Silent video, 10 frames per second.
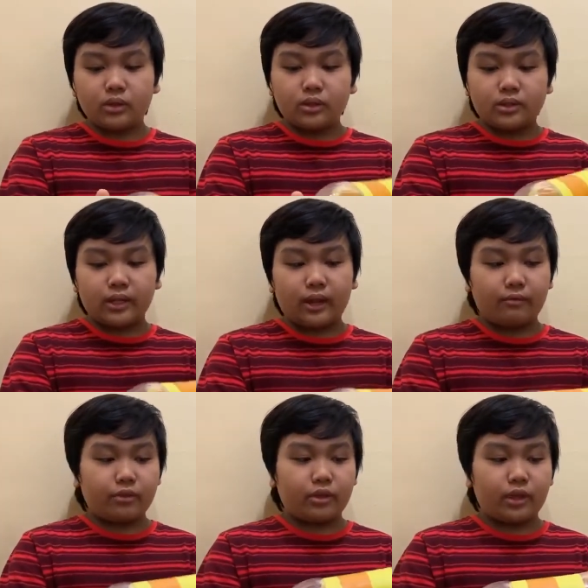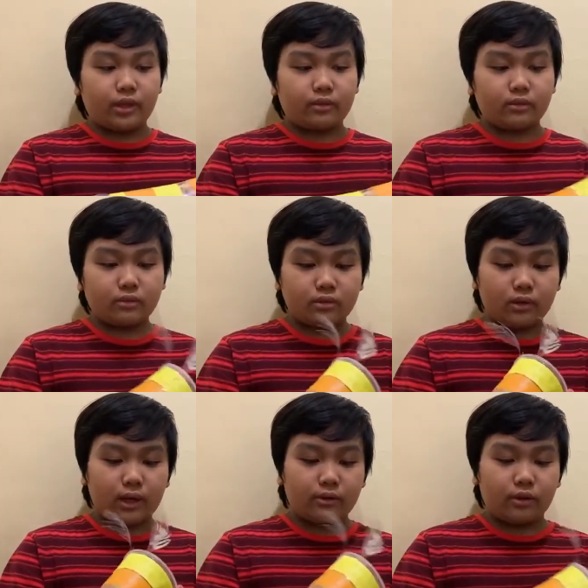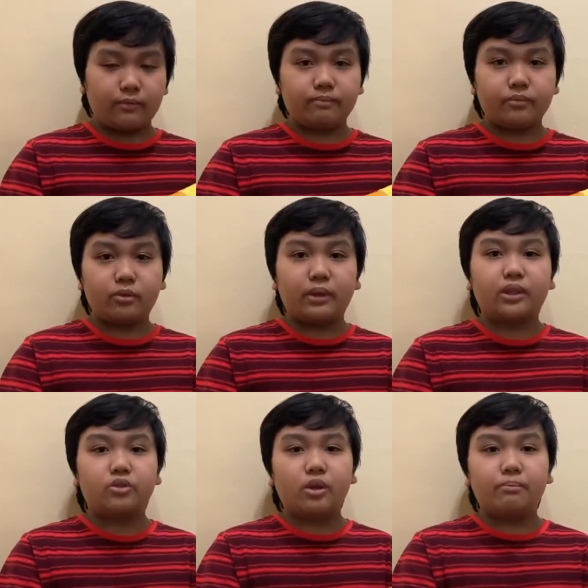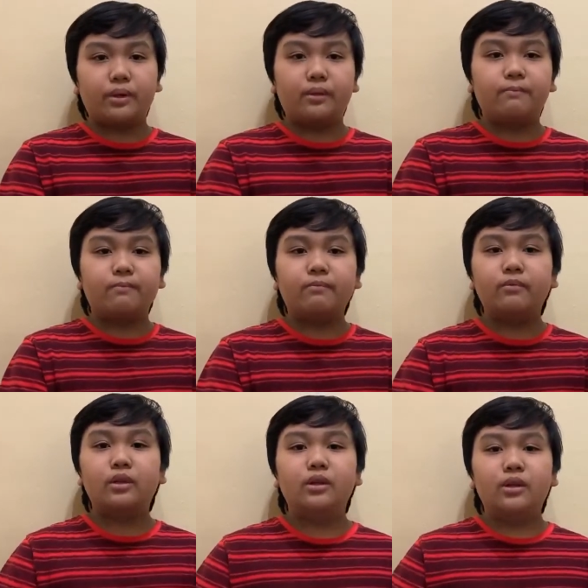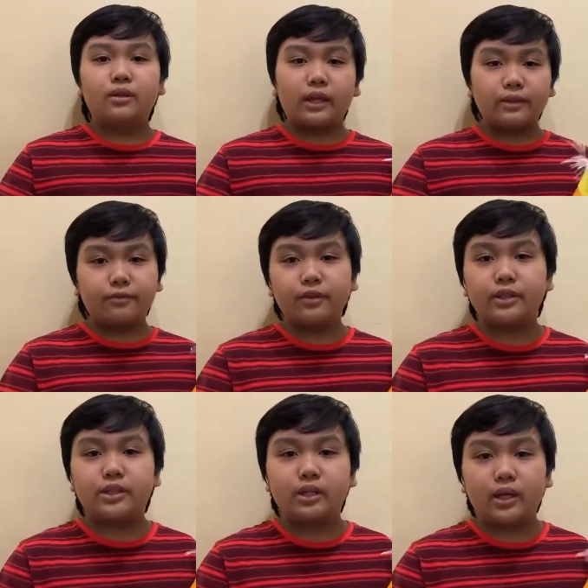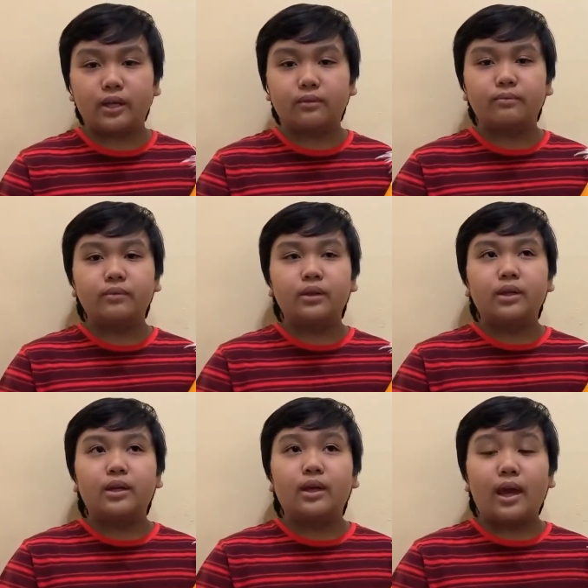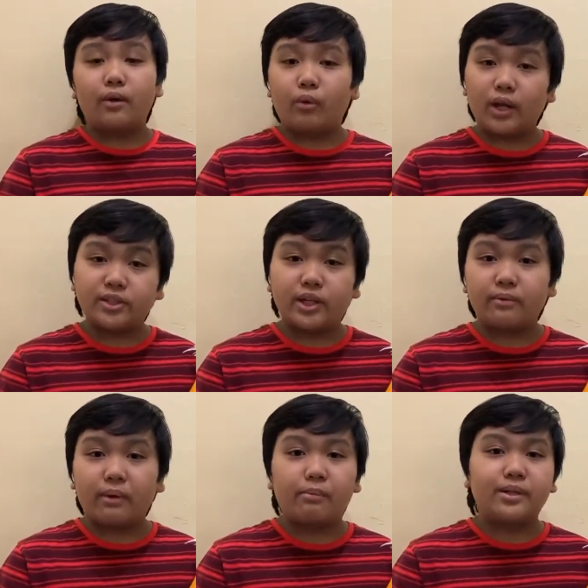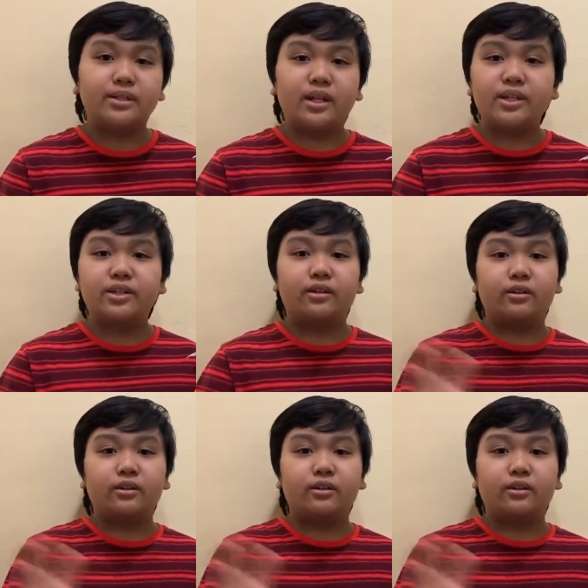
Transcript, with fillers: stick everything together to make the trumpet. Thanks for listening and watching my presentation.